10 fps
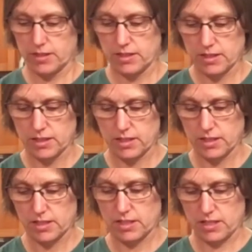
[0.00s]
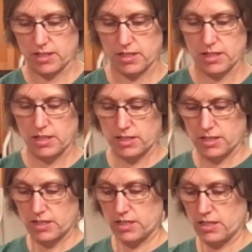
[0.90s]

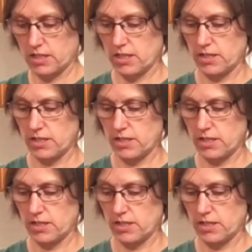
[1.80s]
Nothing is said.